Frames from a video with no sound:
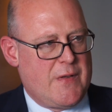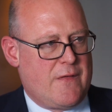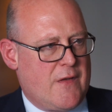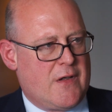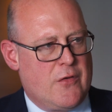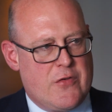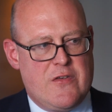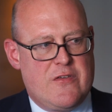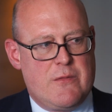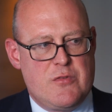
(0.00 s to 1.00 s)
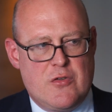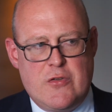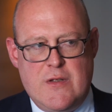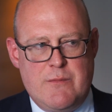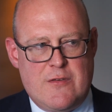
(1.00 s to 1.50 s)
but that causes some
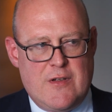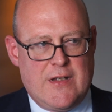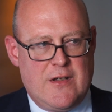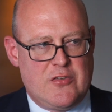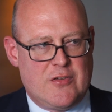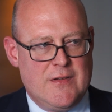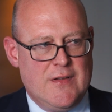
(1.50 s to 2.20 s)
short-term dislocation.